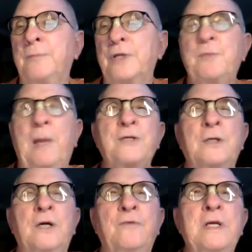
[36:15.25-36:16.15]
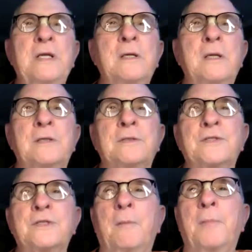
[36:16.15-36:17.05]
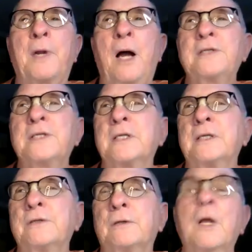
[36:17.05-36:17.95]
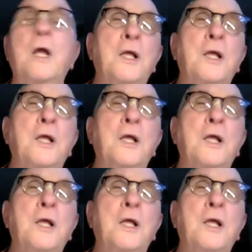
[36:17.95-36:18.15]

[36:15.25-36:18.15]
especially of the Indian subcontinent or